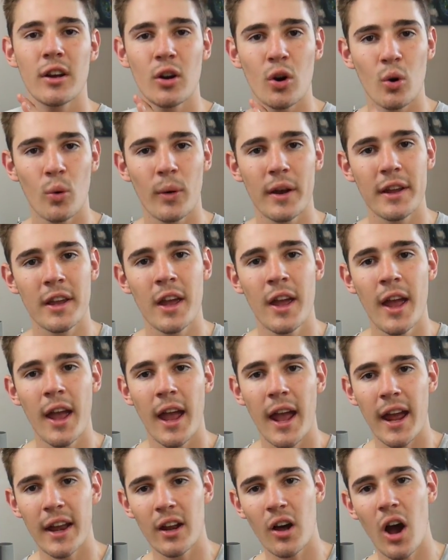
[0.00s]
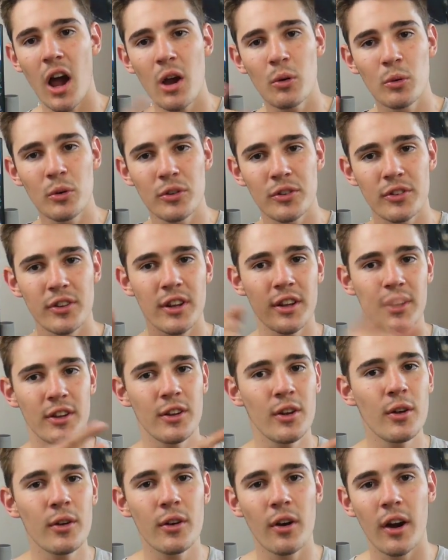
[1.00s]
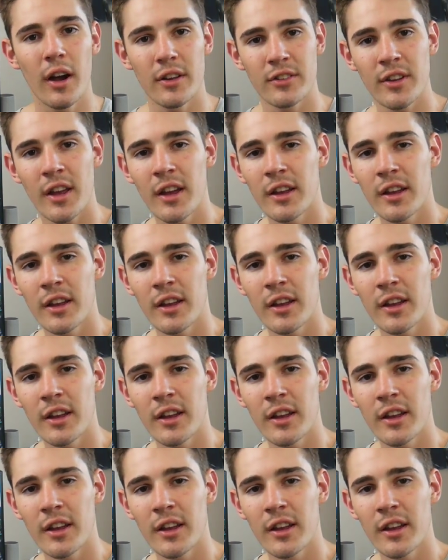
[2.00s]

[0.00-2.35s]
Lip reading: quick, and I will see you guys